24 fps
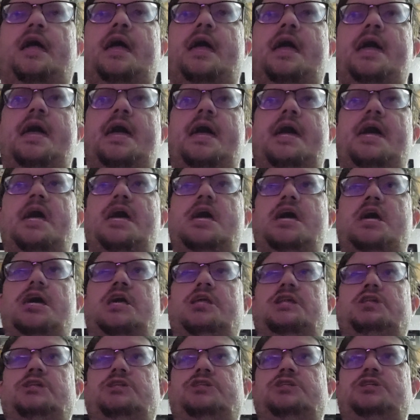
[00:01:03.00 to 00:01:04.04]

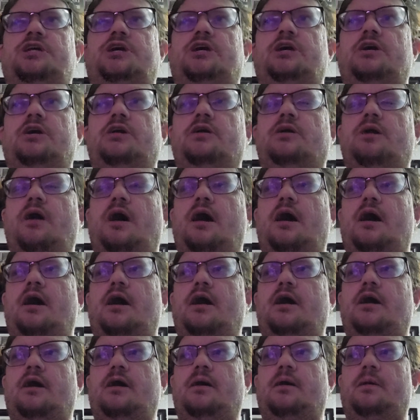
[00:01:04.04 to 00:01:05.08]
And
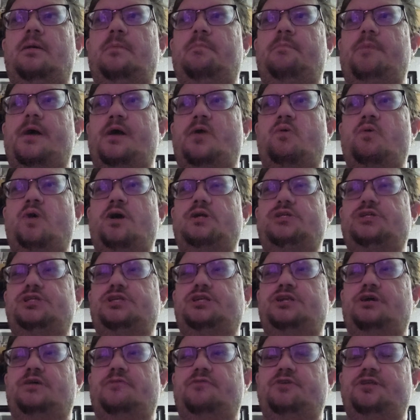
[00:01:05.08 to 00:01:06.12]
uh, my
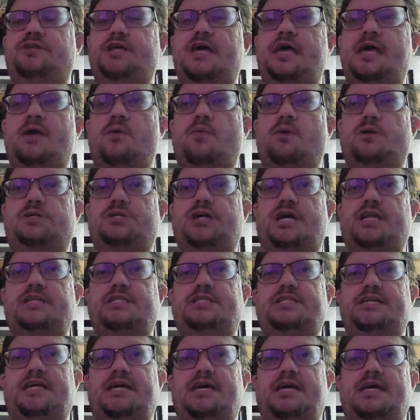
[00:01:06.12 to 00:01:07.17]
question of the day, which I
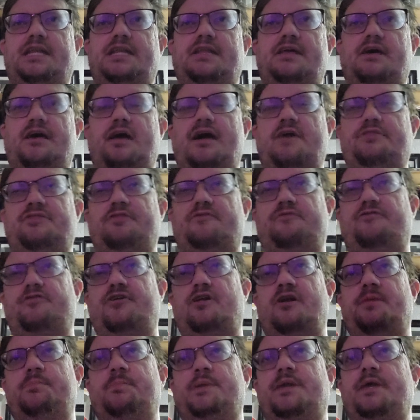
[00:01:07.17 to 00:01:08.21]
did at the
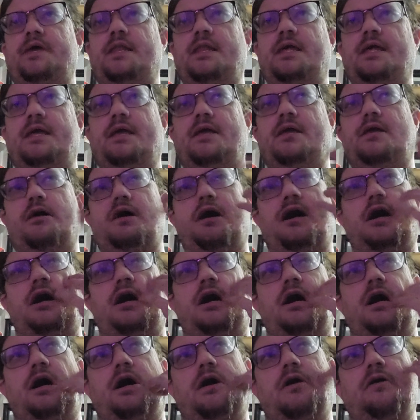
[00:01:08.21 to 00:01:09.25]
very beginning
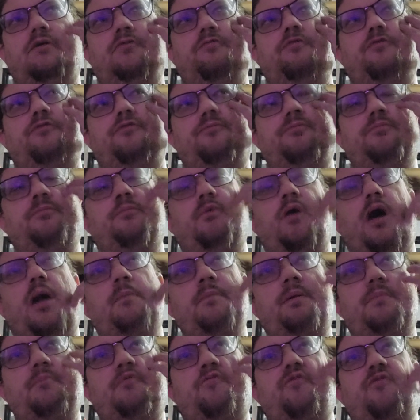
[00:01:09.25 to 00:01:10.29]
of,
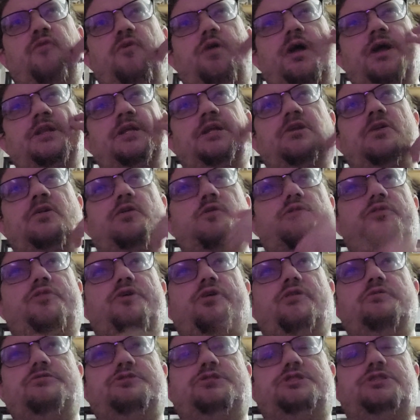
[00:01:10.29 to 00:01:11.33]
I mean, before I did
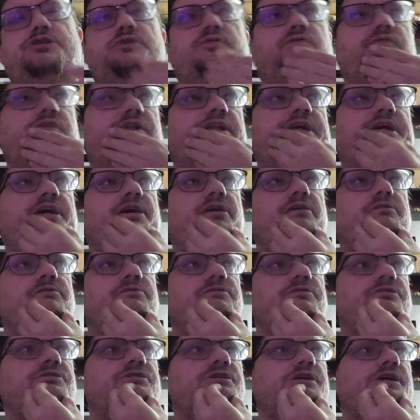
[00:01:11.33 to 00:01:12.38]
those two
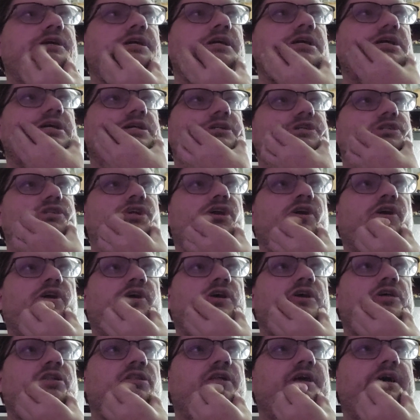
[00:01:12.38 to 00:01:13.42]
videos, is
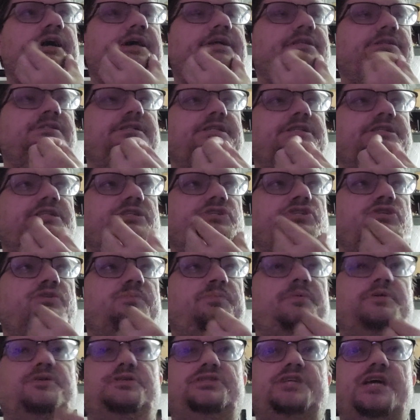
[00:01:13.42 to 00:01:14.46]
currently at
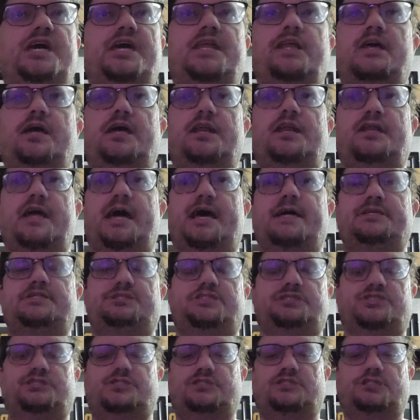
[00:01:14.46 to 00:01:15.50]
62% and
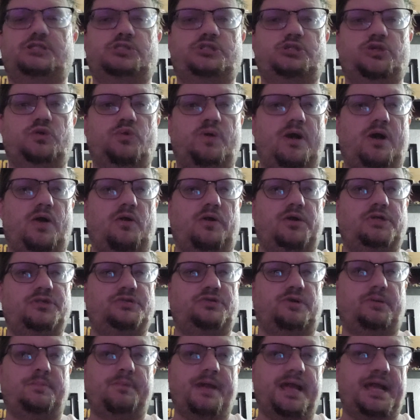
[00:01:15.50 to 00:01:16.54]
has two
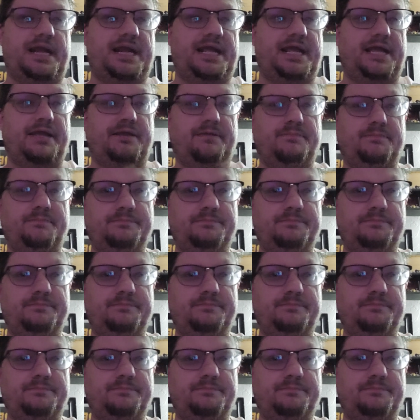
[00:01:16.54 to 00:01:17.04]
hours remaining.